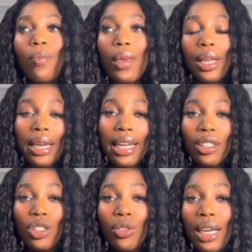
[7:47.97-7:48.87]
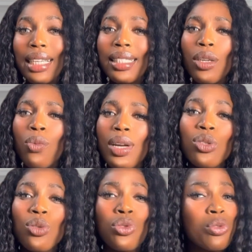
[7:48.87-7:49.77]
Nigeria, let's say you went to
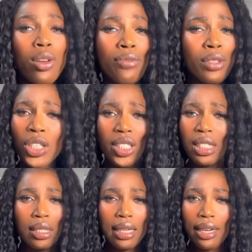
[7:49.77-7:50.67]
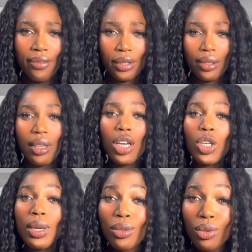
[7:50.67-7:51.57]
school of nursing, even you
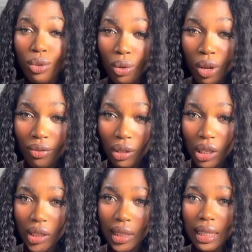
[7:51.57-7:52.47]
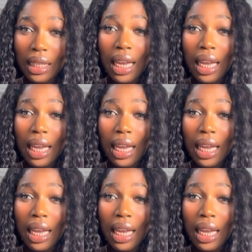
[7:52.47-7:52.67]
went to school of nursing,